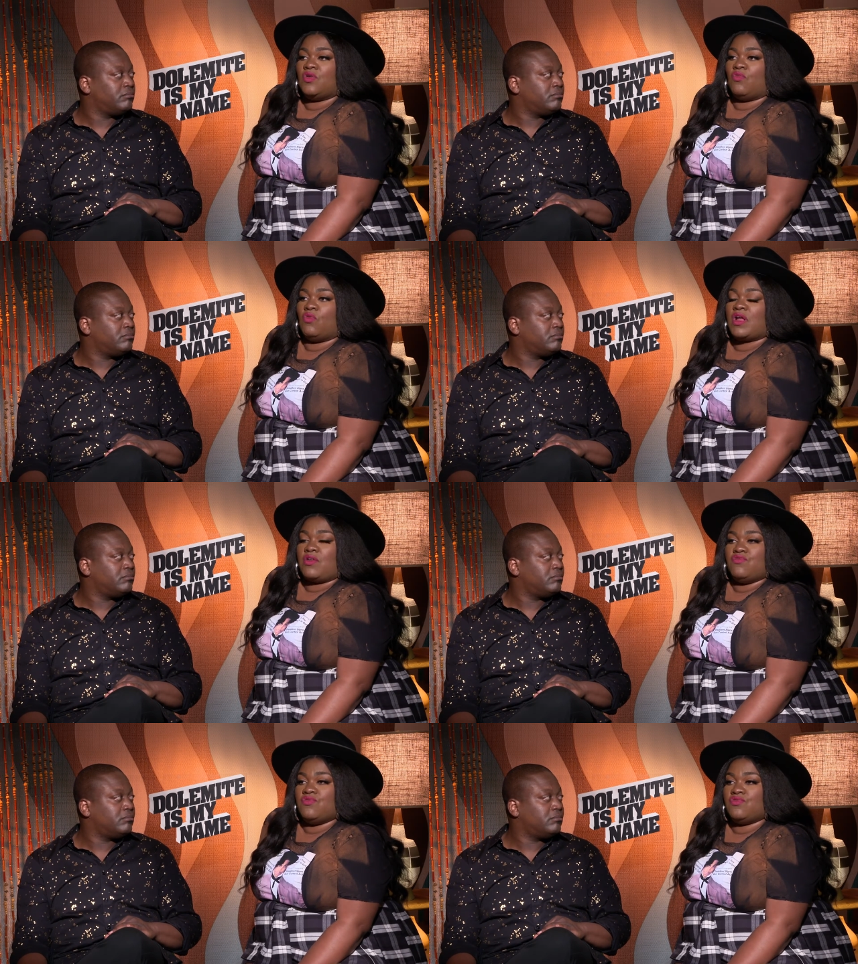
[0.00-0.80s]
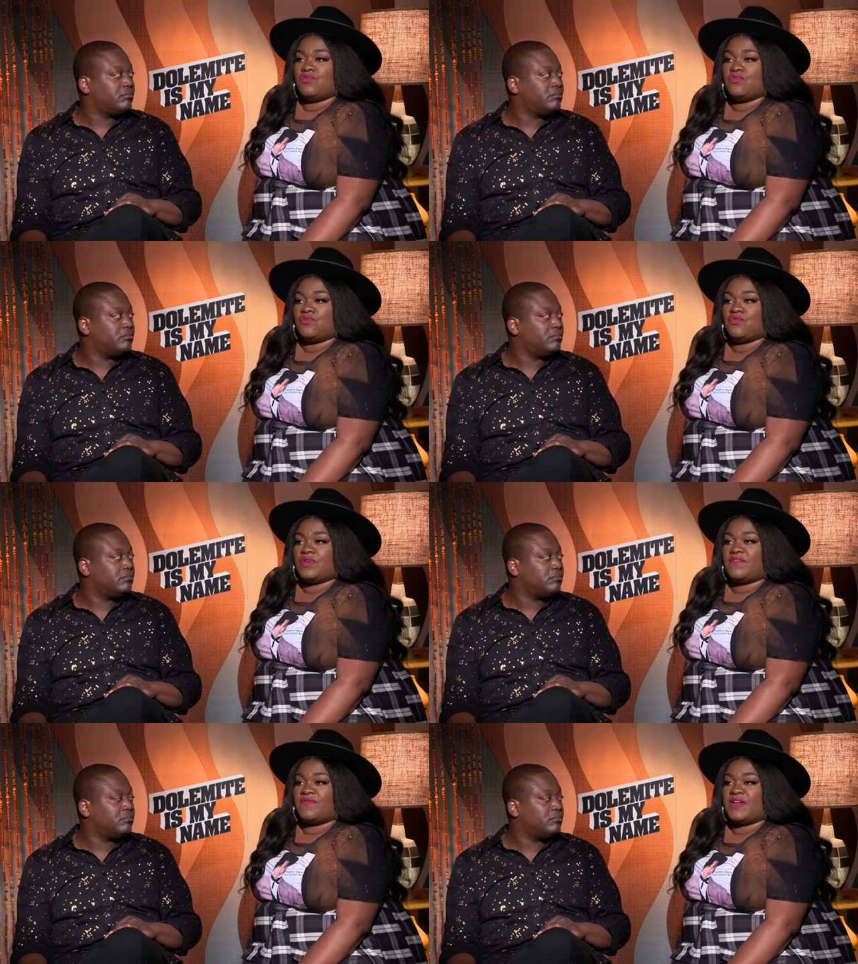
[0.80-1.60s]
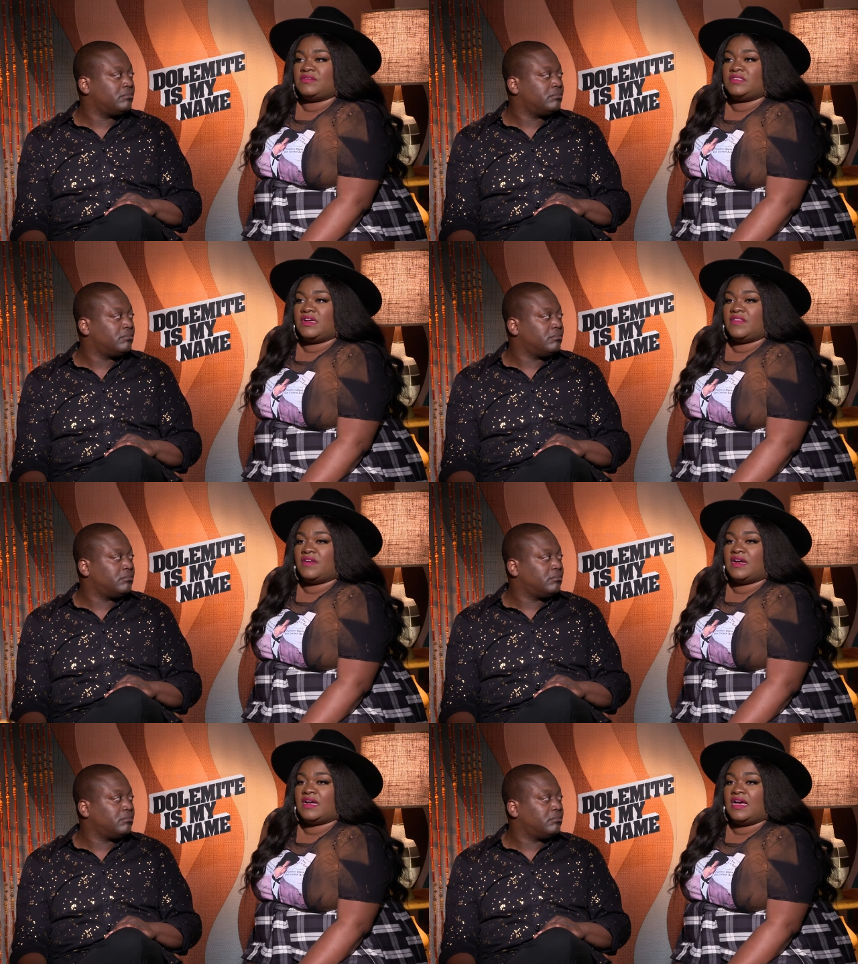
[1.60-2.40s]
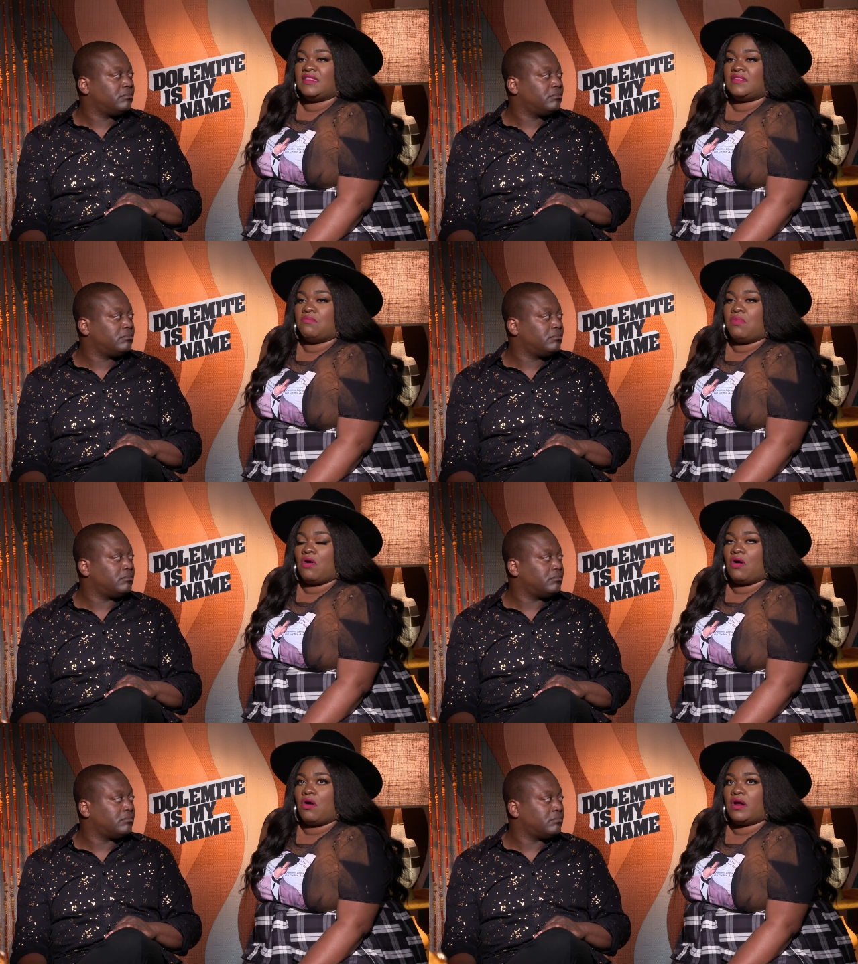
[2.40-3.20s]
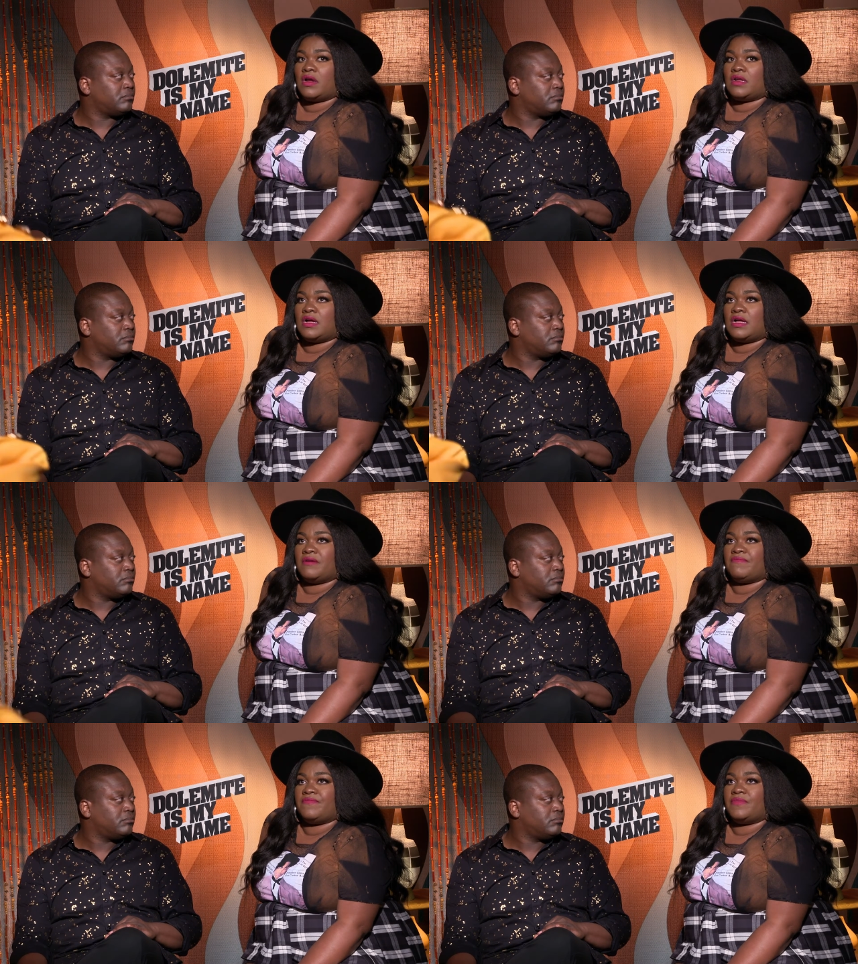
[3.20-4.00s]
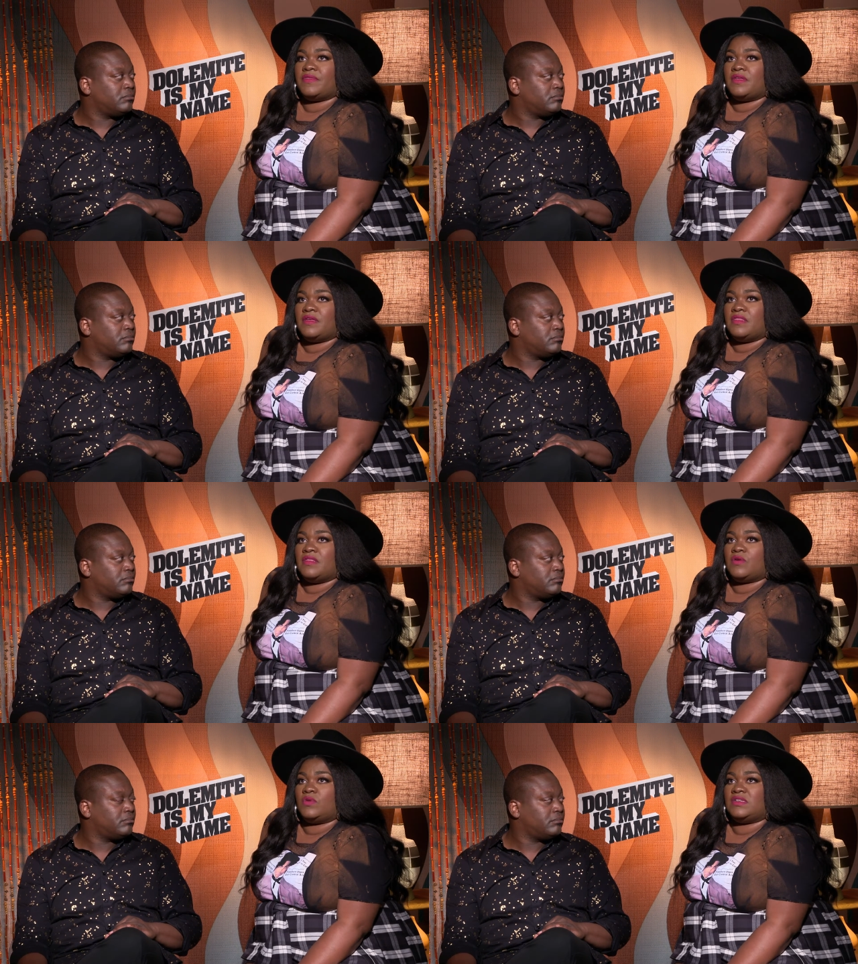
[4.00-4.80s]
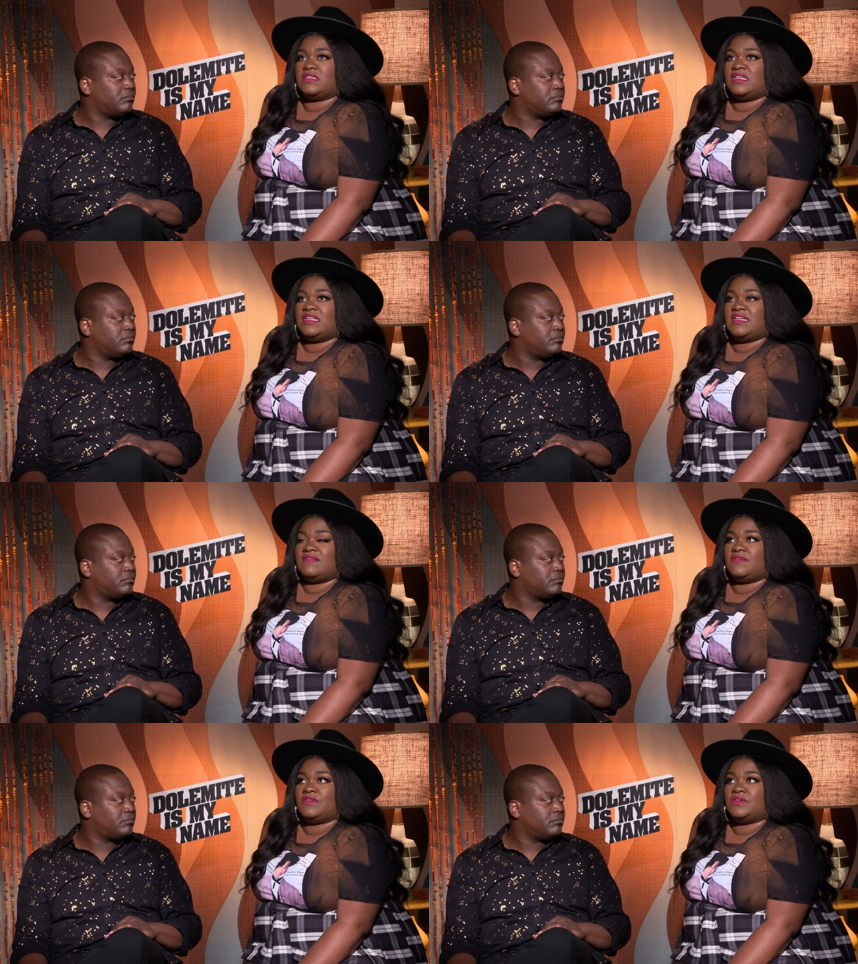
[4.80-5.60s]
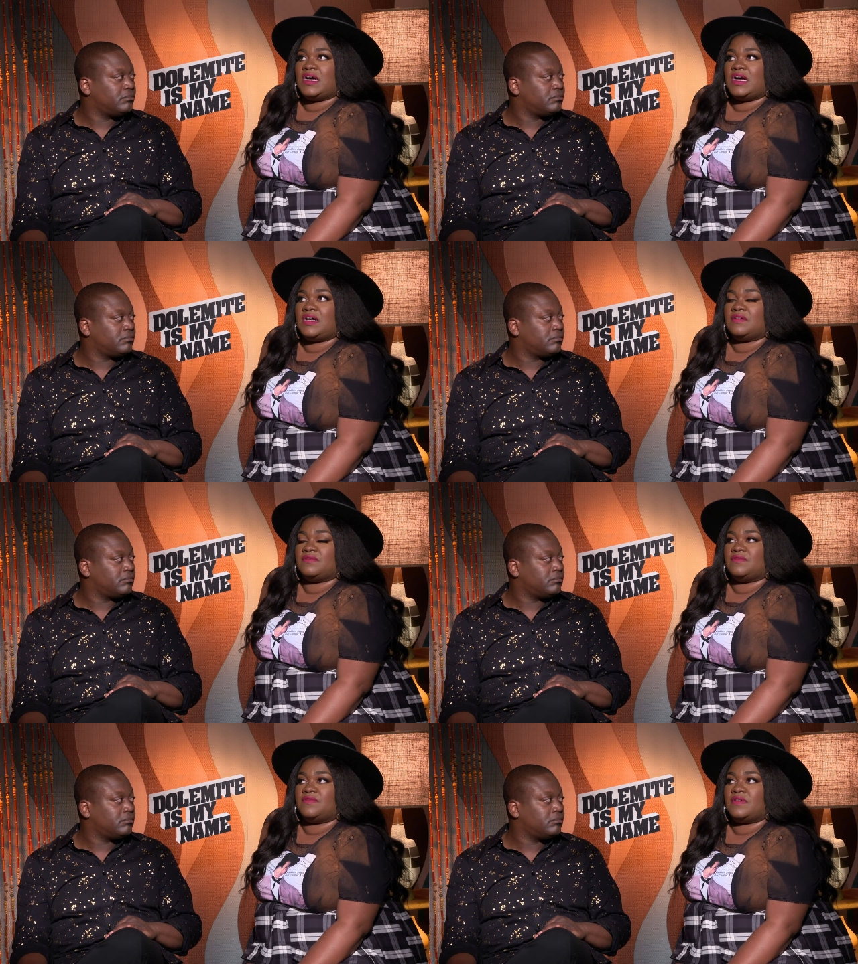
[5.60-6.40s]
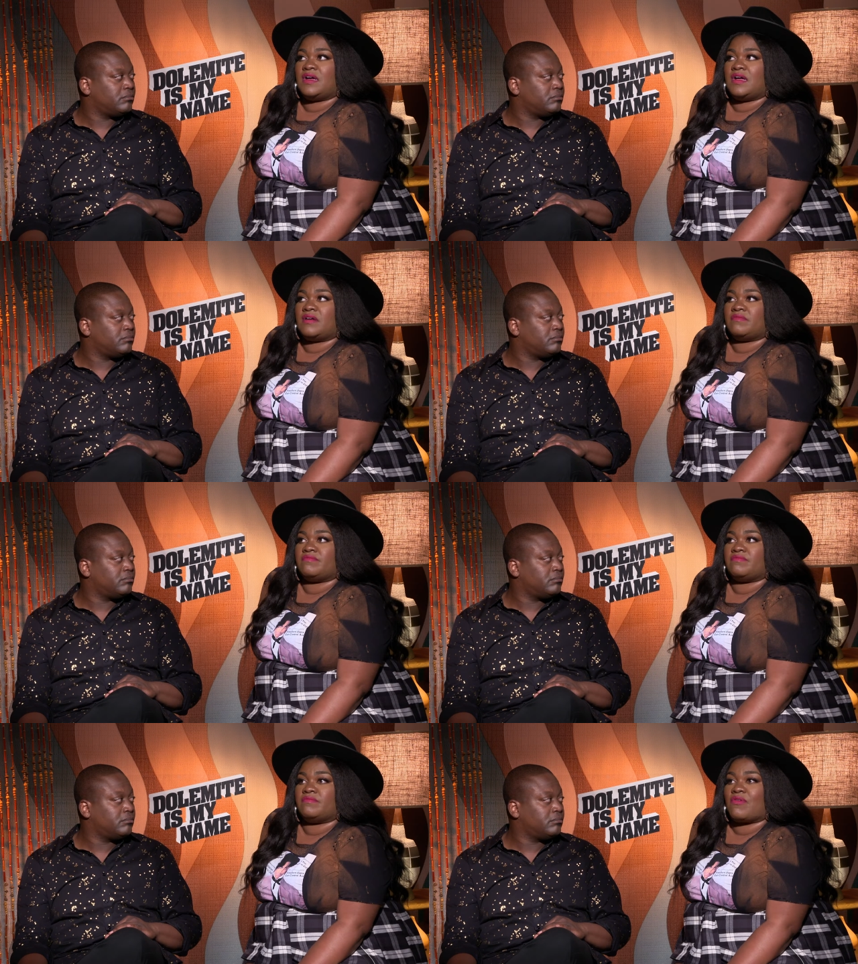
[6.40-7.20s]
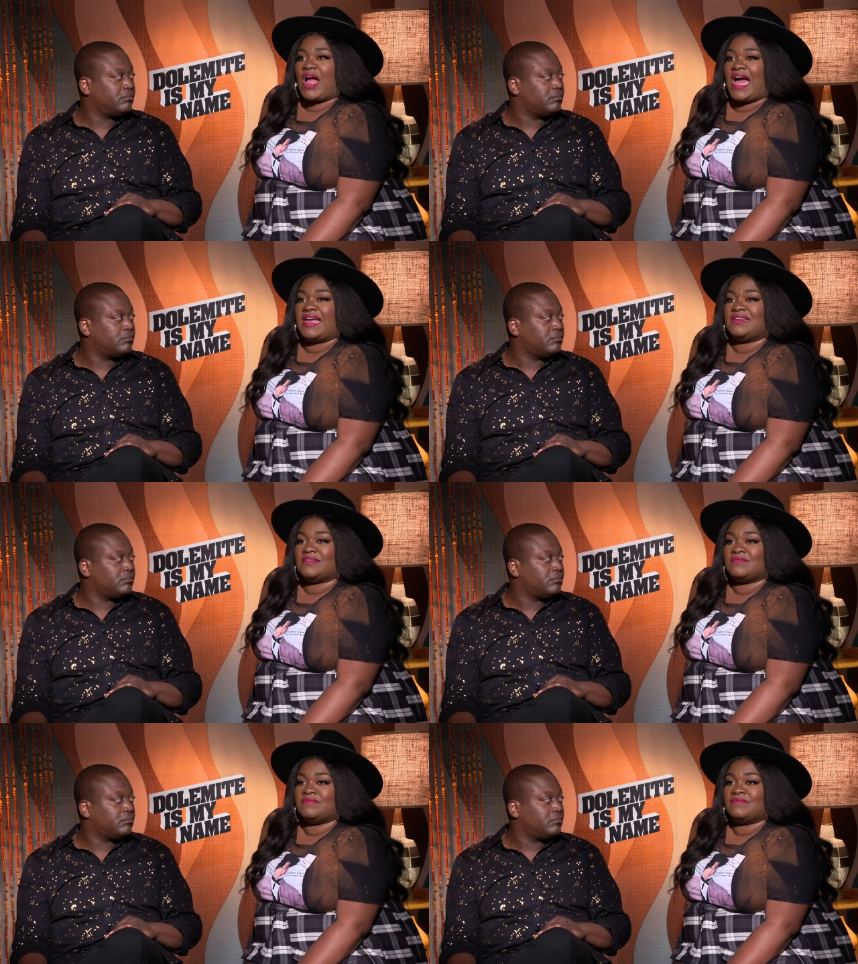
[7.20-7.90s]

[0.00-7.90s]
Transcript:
Speaker 1: when I knew, when I found out that I got the part, um, there was a level of um, pride